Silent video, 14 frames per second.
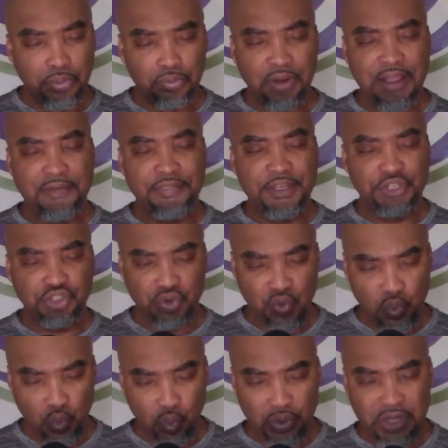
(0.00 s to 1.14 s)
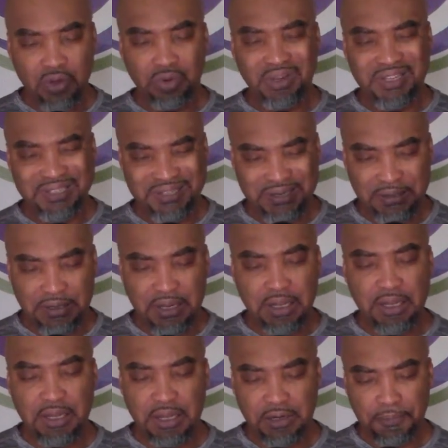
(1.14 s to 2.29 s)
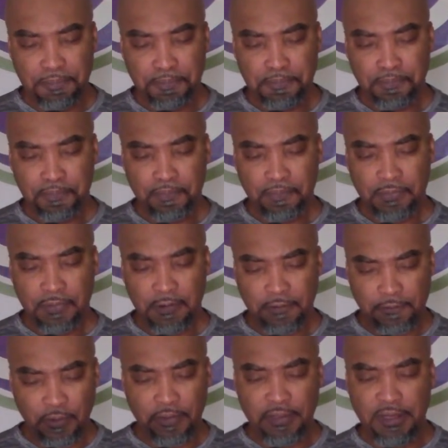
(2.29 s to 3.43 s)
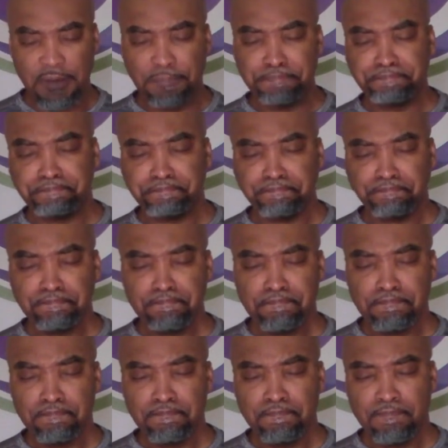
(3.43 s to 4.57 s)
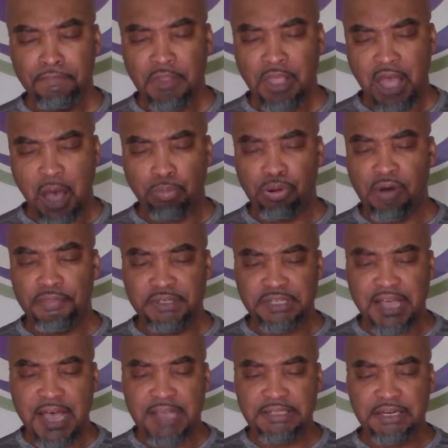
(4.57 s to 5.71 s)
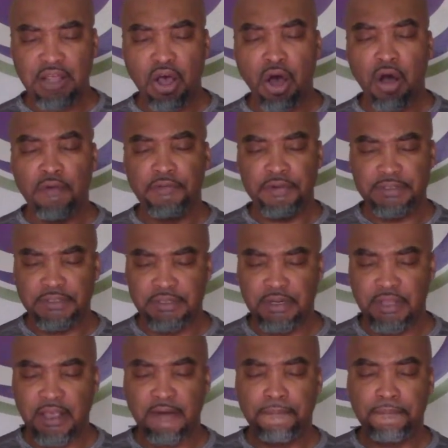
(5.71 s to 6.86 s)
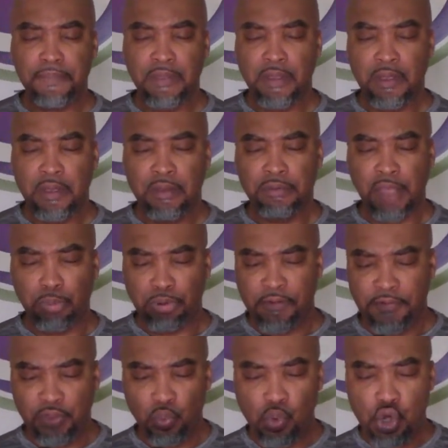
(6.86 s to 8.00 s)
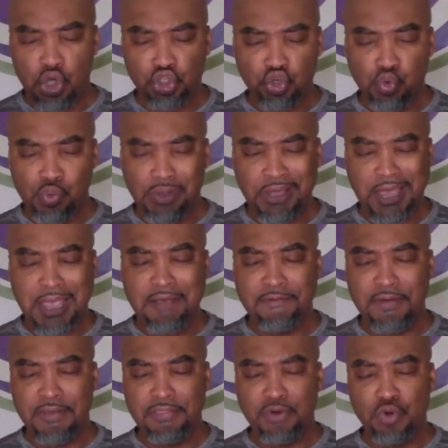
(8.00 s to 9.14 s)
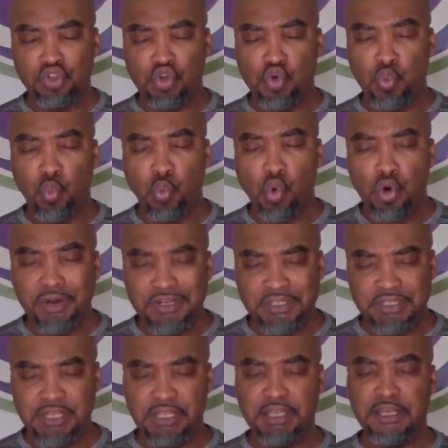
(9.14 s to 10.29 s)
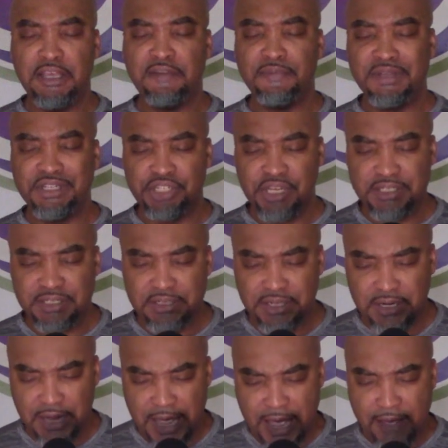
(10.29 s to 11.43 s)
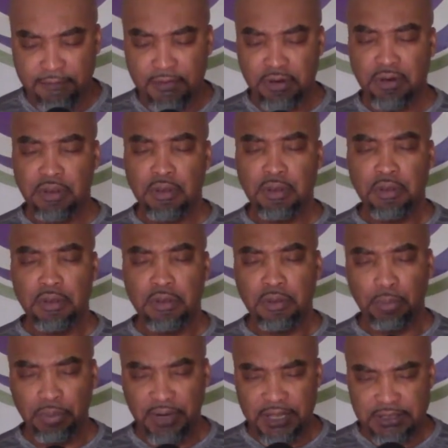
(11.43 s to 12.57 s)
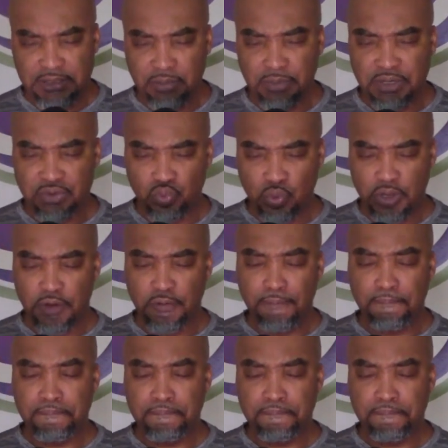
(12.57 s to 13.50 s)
pray that your will is done for them. I pray for the tithes and the offerings today. I pray for the ones who gave and those who wanted to give but just didn't have it. Bless them as well.